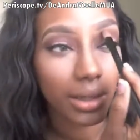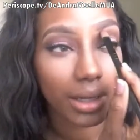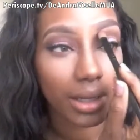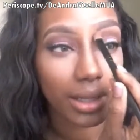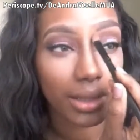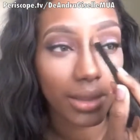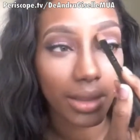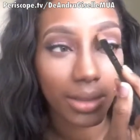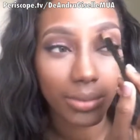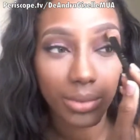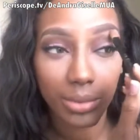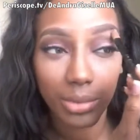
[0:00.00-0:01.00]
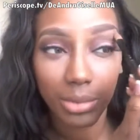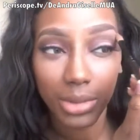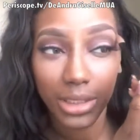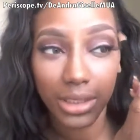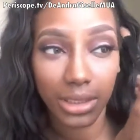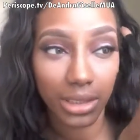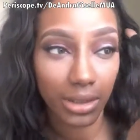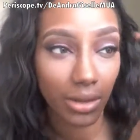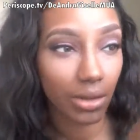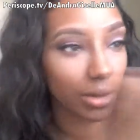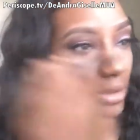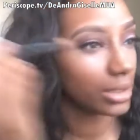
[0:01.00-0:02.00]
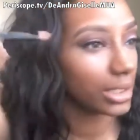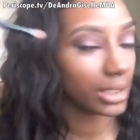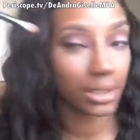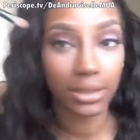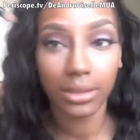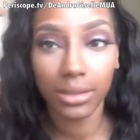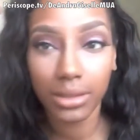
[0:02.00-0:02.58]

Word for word: And then we will blend it all in.